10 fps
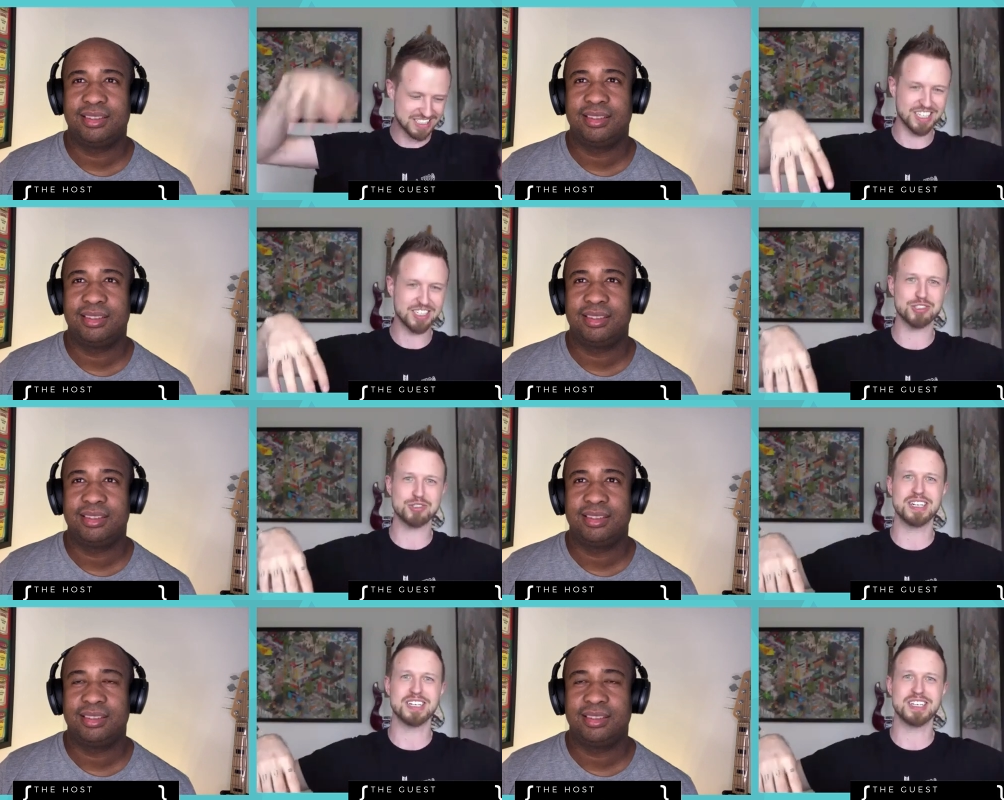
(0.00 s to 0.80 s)
Speaker 1: in the
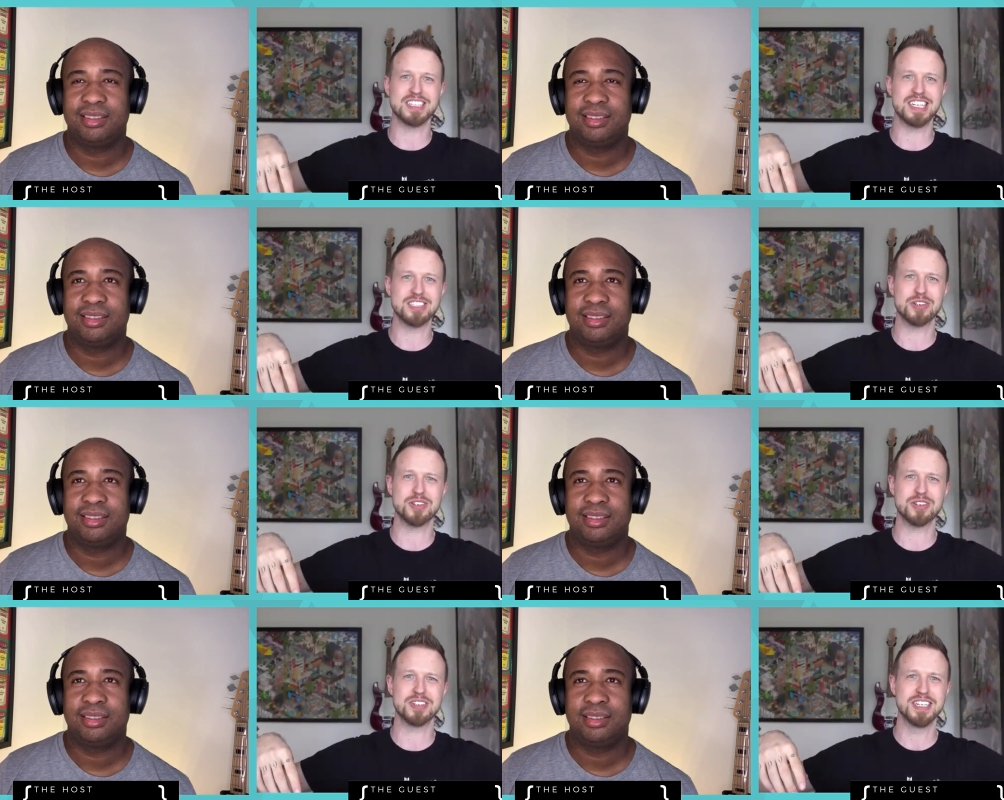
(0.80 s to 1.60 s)
industry as an
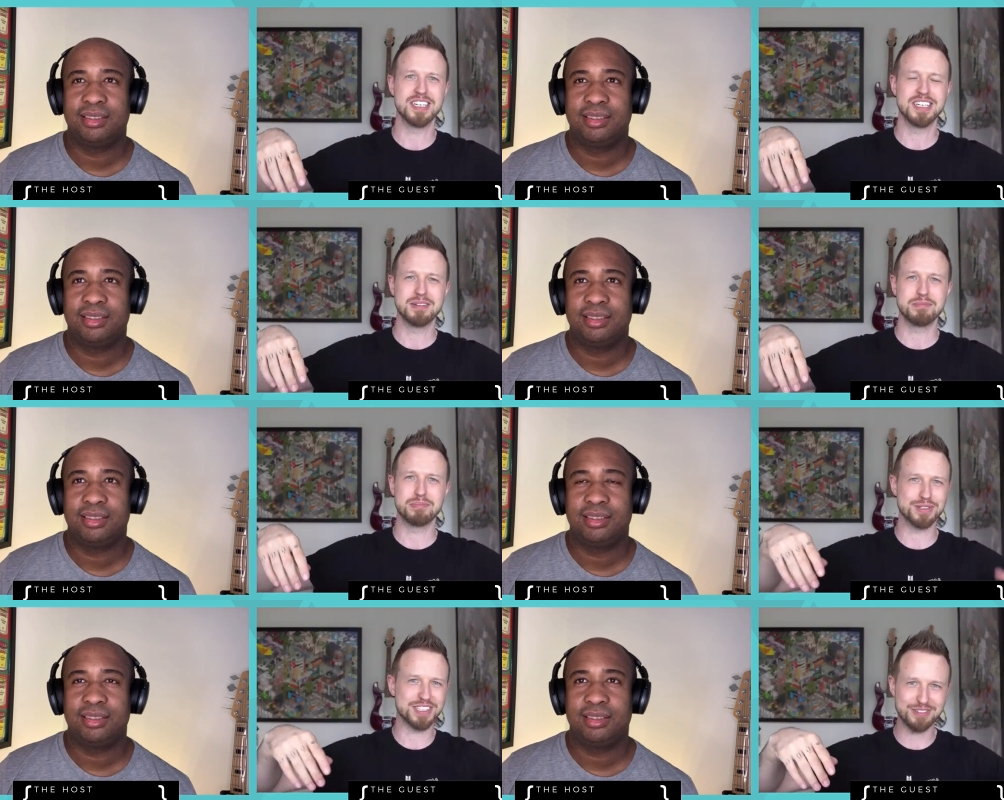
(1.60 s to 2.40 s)
intern
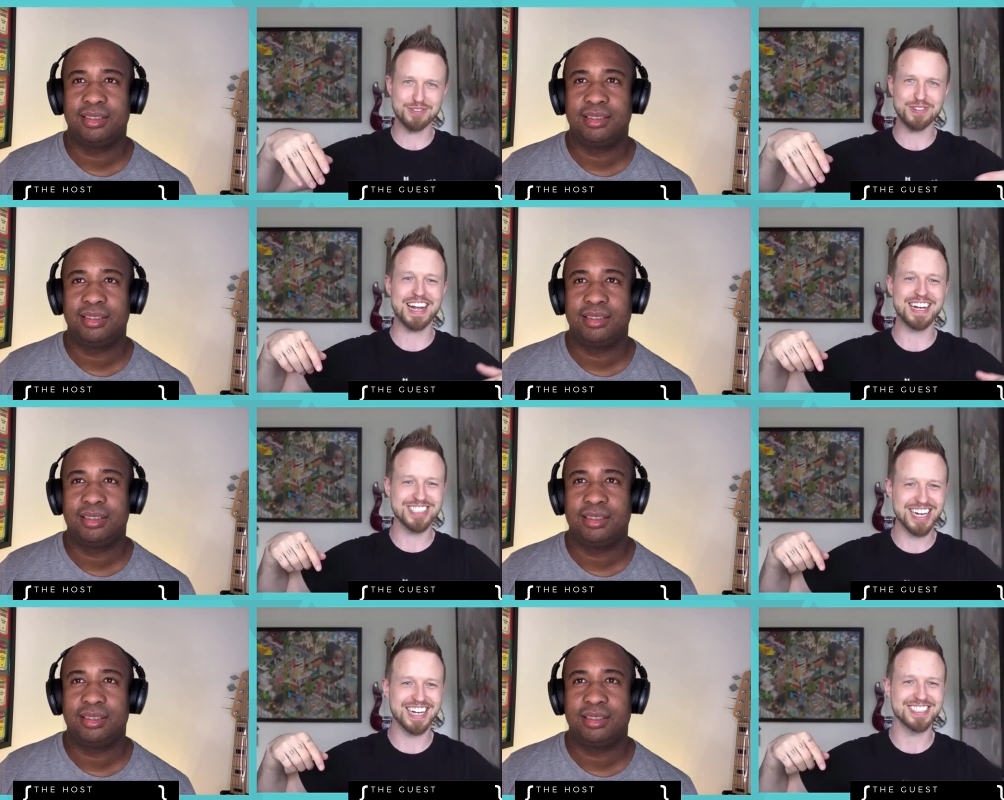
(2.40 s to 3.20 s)
building
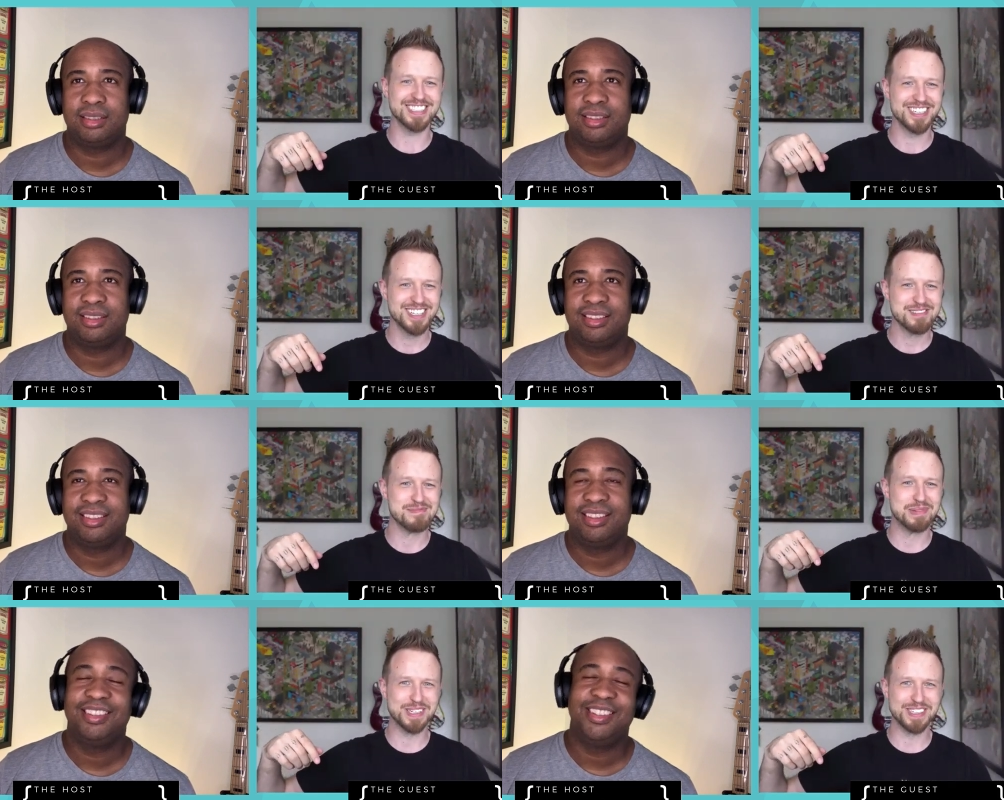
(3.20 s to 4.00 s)
flash ads
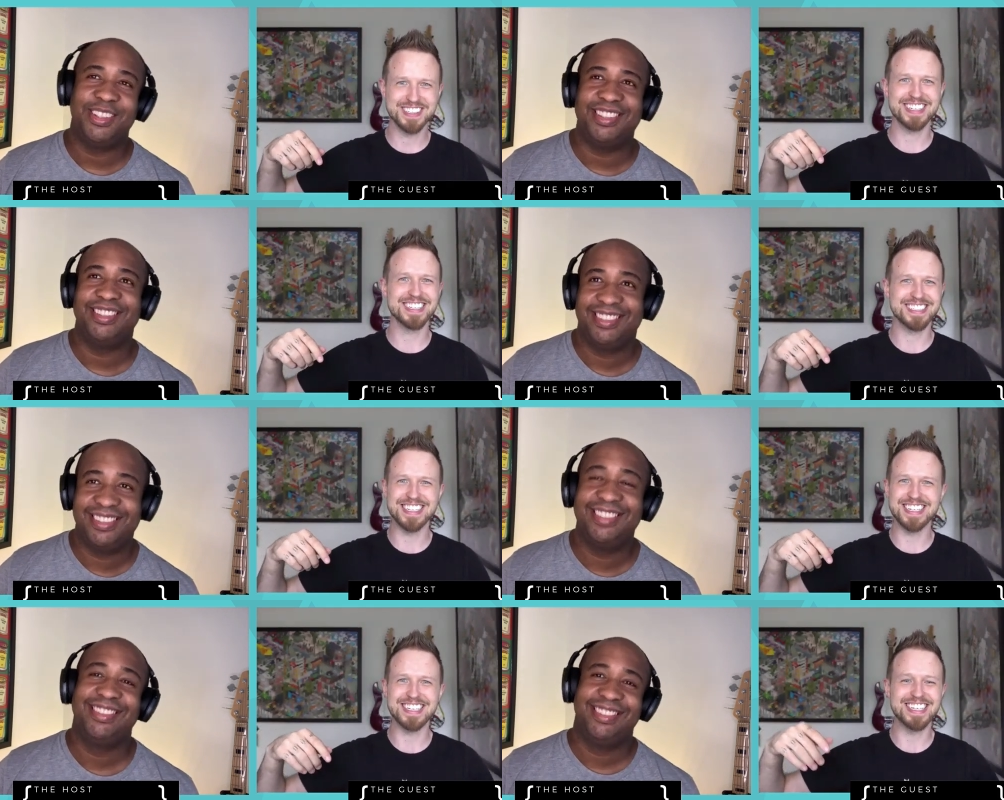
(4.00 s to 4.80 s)
building
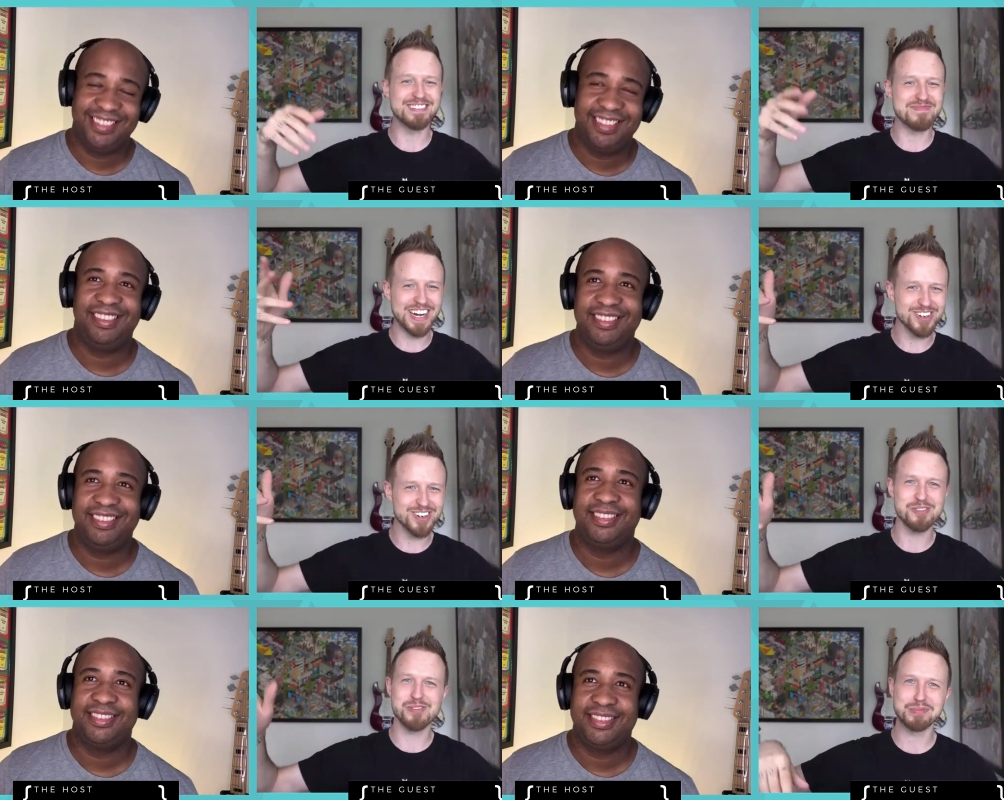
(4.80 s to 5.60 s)
dinky
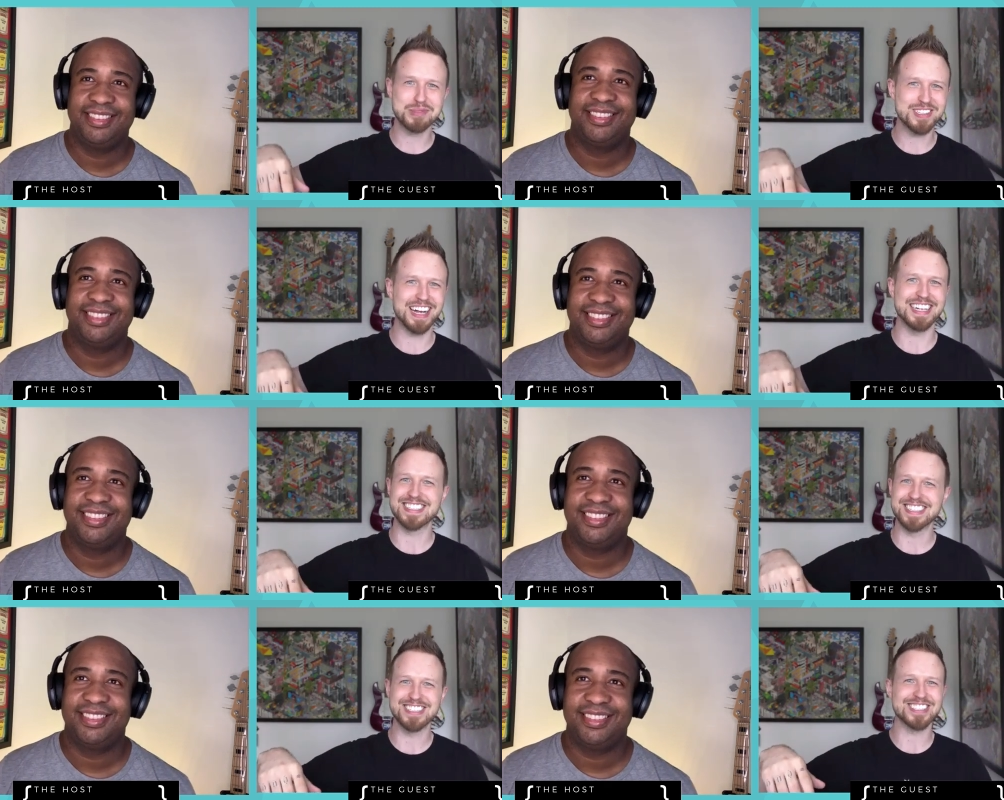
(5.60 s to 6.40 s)
micro
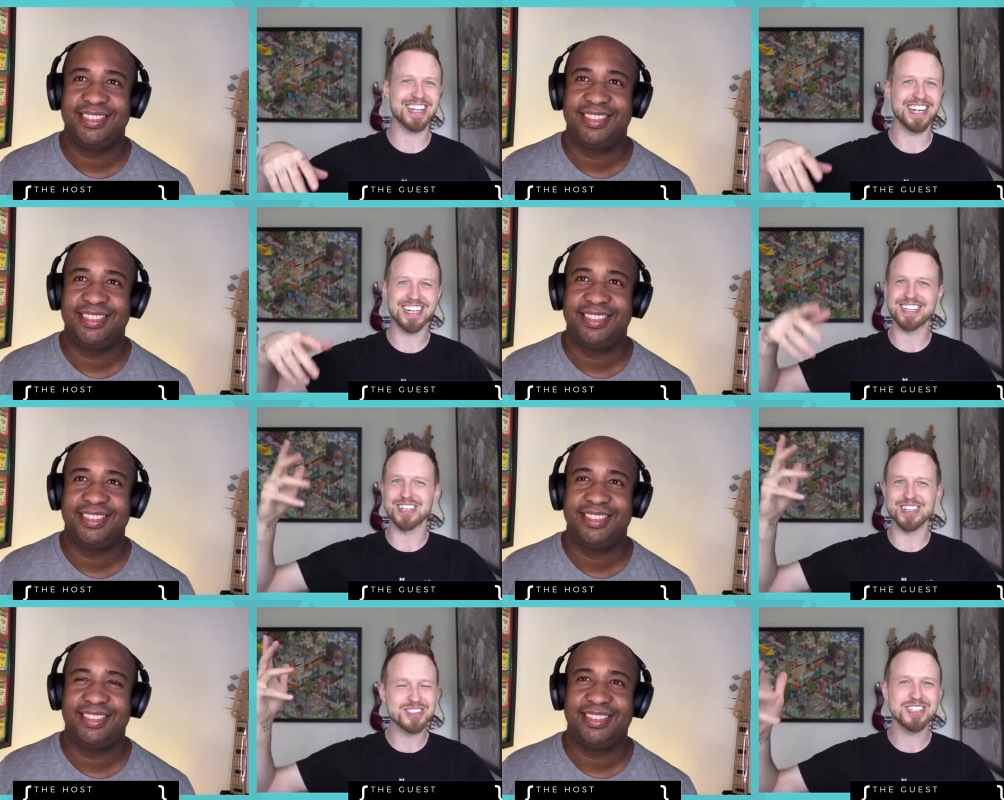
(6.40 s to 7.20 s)
websites and just like
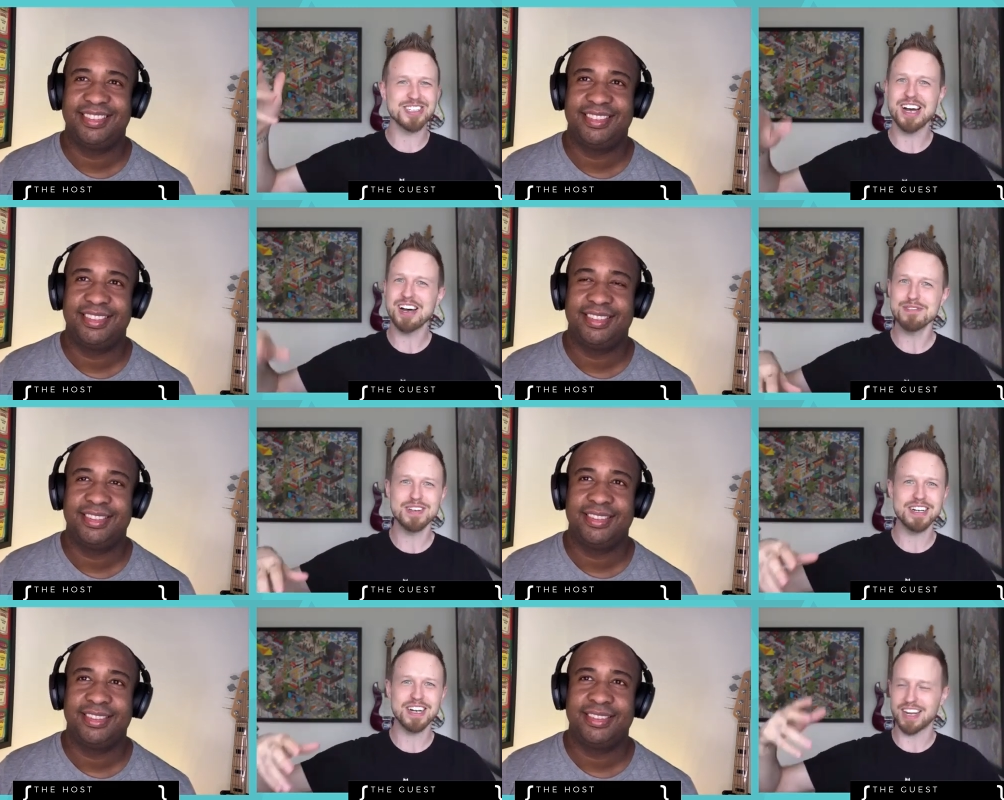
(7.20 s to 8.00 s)
little stuff. And